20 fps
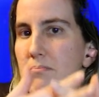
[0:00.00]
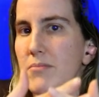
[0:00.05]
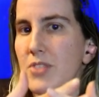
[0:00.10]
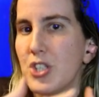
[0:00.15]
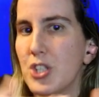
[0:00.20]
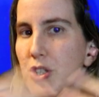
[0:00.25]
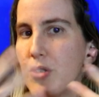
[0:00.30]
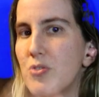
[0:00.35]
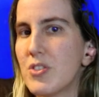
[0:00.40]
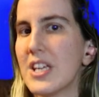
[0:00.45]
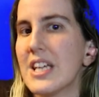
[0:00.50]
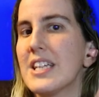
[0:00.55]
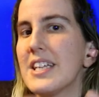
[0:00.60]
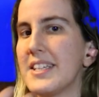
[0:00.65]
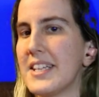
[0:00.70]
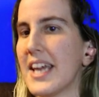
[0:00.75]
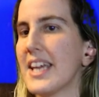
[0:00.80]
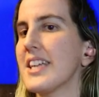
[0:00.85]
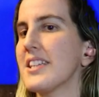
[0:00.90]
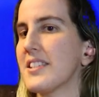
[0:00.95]
choosing
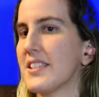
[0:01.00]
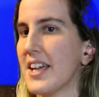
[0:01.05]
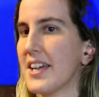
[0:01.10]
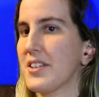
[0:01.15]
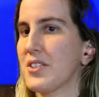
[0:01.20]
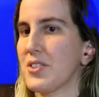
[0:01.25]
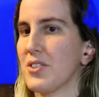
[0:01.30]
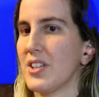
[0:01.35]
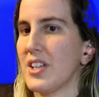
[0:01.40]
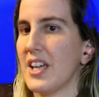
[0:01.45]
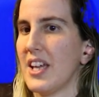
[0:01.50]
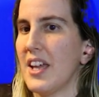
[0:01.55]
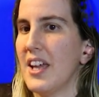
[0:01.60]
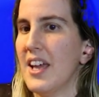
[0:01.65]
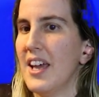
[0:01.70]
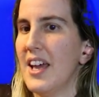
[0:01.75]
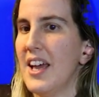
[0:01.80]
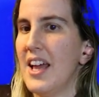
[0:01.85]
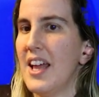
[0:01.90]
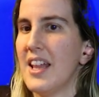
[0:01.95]
to take it sexually?
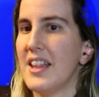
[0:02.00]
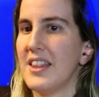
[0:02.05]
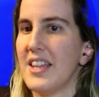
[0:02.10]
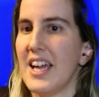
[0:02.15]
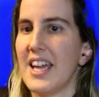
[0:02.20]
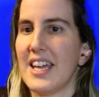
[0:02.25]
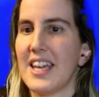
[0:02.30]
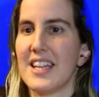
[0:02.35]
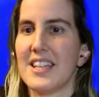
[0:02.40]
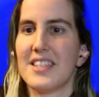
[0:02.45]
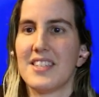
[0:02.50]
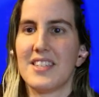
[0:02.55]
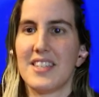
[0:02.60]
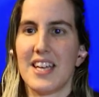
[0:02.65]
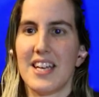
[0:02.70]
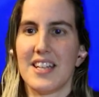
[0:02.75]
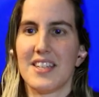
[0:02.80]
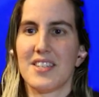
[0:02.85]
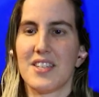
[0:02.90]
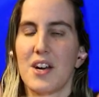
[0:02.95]
Like,
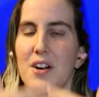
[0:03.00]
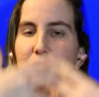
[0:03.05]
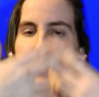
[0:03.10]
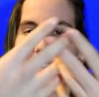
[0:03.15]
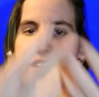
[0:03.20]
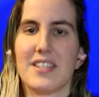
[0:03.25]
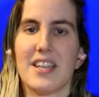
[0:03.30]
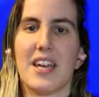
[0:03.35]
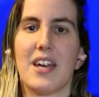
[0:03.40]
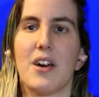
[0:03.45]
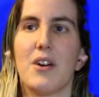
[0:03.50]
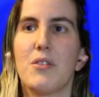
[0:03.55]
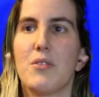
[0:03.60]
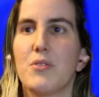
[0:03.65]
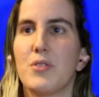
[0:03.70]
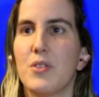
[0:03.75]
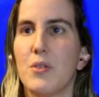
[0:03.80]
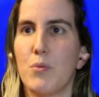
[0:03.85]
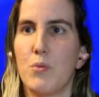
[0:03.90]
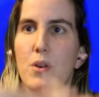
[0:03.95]
it's always like,
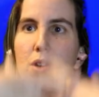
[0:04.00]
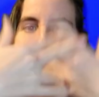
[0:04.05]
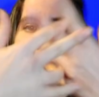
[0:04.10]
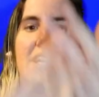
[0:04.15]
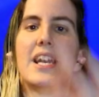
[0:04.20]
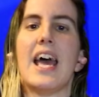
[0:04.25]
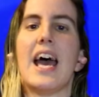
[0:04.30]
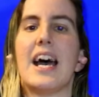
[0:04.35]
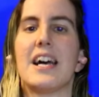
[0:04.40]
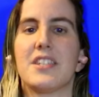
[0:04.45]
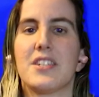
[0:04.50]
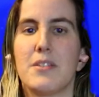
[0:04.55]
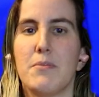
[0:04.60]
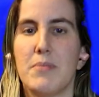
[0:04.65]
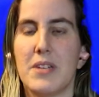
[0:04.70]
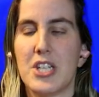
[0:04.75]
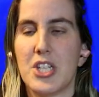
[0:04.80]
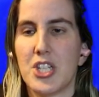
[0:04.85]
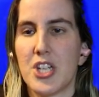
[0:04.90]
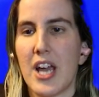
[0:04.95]
the woman has
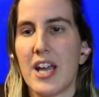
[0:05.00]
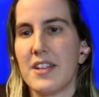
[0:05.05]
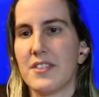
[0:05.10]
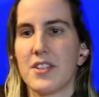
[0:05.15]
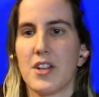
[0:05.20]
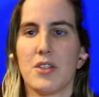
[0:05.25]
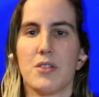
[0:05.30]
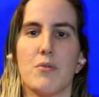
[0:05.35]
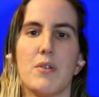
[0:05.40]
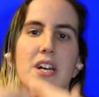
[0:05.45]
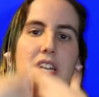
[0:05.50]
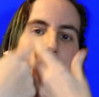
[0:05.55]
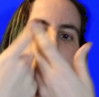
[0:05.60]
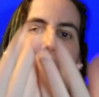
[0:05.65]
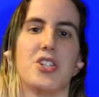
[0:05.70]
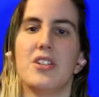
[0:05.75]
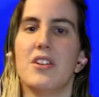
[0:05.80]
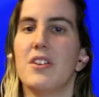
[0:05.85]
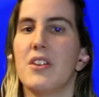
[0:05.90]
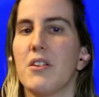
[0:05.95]
to be chaste, otherwise,
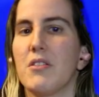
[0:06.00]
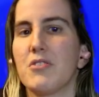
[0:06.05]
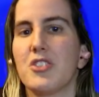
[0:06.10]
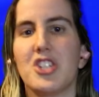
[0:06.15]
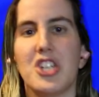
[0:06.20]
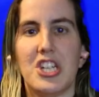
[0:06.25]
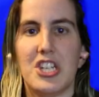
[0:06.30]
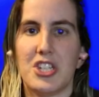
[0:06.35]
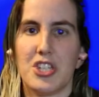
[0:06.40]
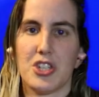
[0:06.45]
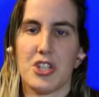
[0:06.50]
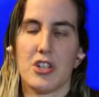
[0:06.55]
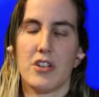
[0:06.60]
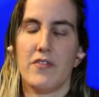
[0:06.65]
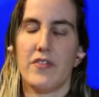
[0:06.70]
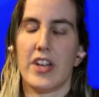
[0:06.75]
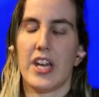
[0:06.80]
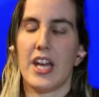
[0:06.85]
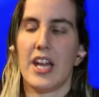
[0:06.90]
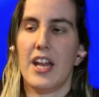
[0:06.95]
she
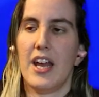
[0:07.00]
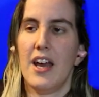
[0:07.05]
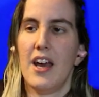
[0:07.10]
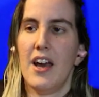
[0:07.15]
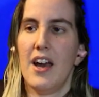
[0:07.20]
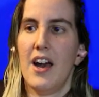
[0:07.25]
deserved it.